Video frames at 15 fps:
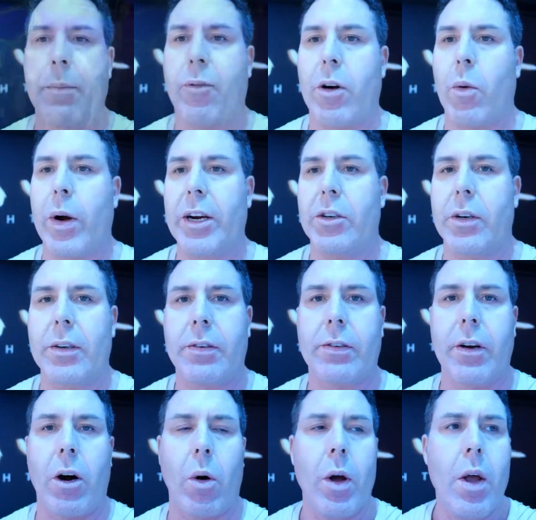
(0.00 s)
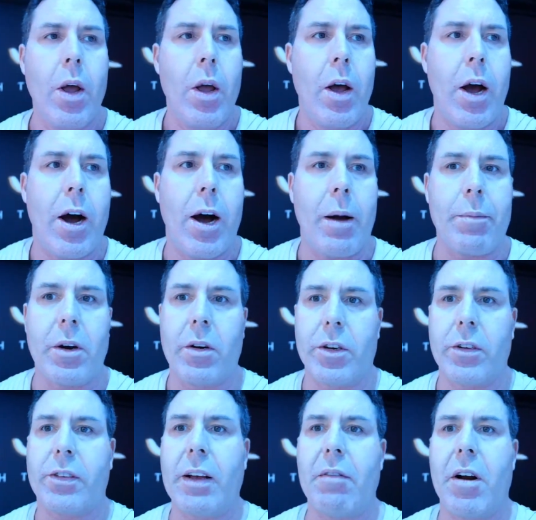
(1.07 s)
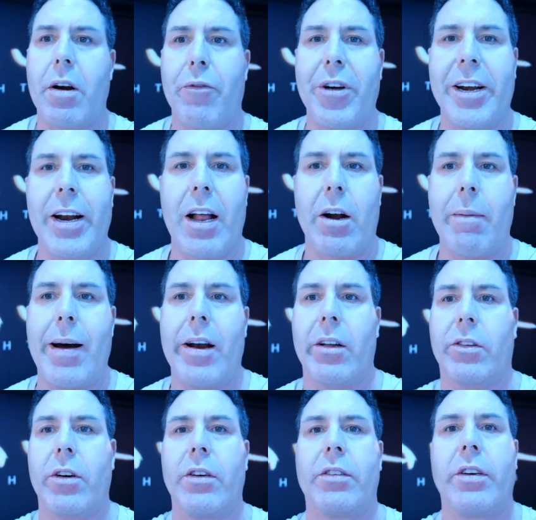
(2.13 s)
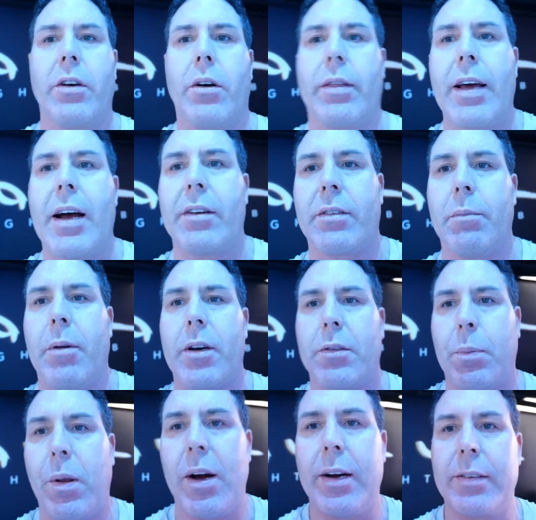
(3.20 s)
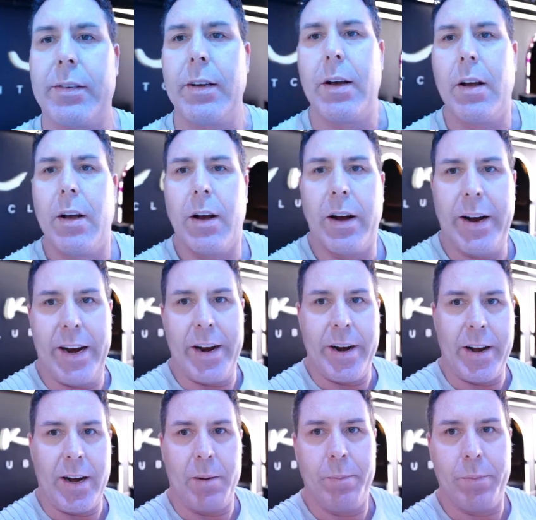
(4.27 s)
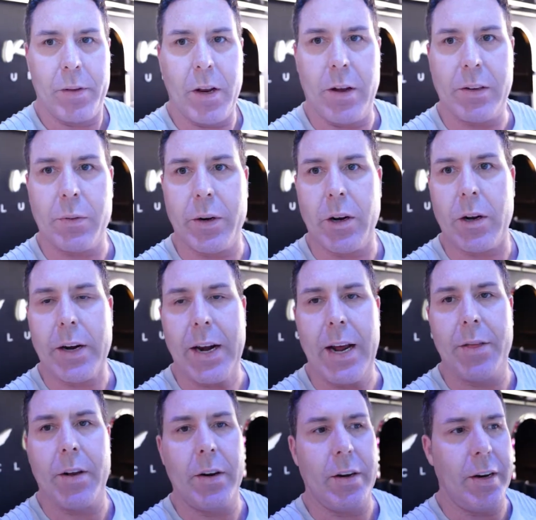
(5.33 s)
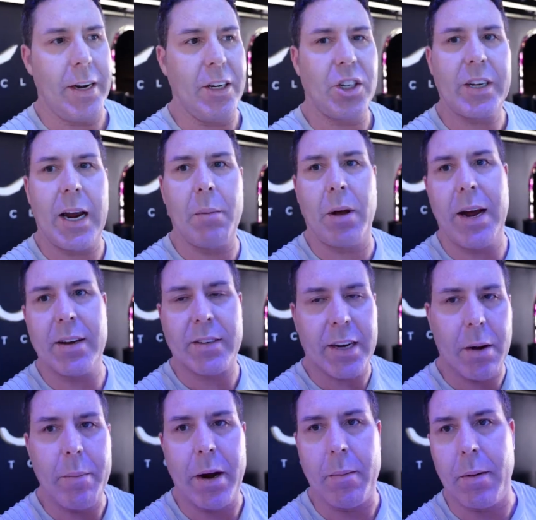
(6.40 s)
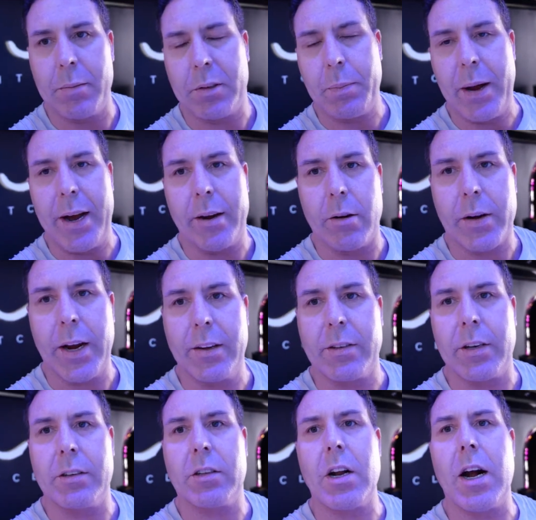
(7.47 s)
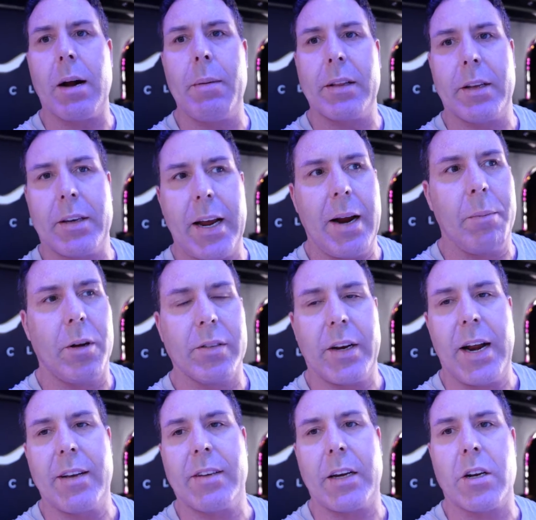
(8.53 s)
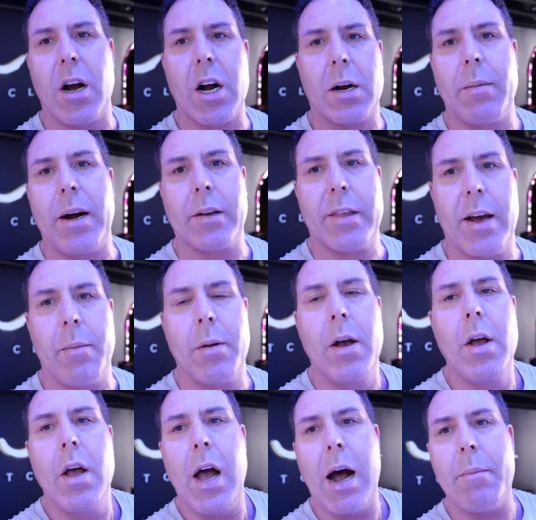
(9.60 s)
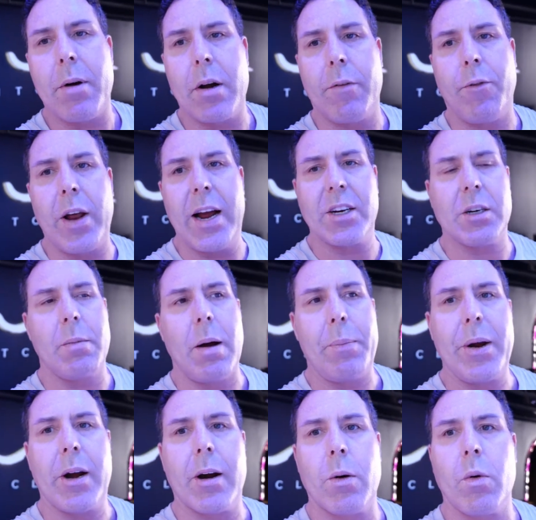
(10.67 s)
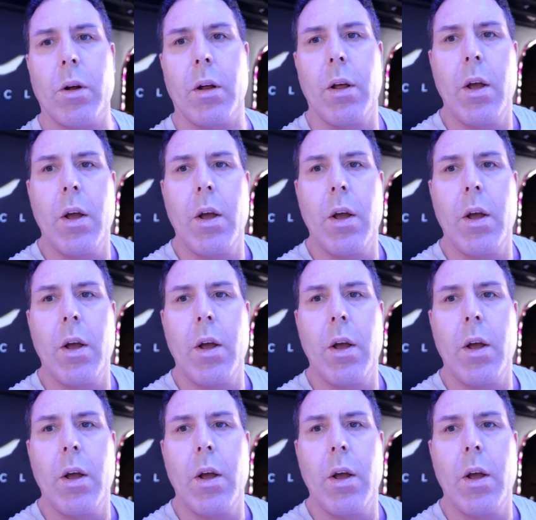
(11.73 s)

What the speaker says: for the waitress. So your $750 bottle turns into $1,000 plus, and that's what you're looking at. And then each table has like a minimum spend. Okay, so let's talk about the tables, and as I talk about them, I'm going to flash them up here. We'll